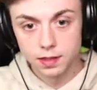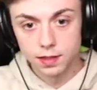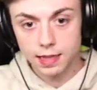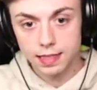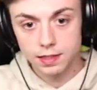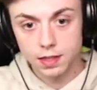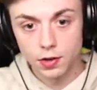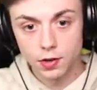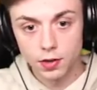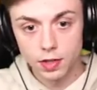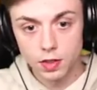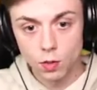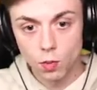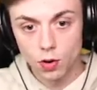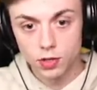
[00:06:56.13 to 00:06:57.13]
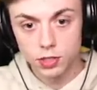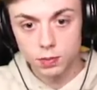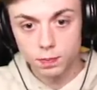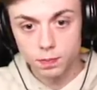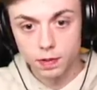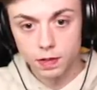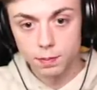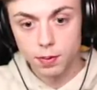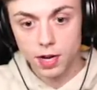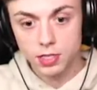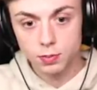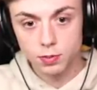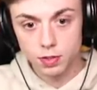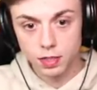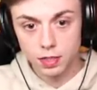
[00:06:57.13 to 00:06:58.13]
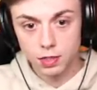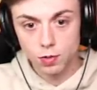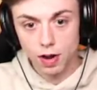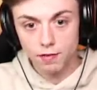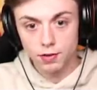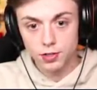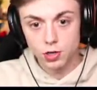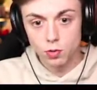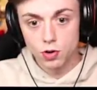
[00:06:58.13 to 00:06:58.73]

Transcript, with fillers: That's literally the worst possible thing you ever do.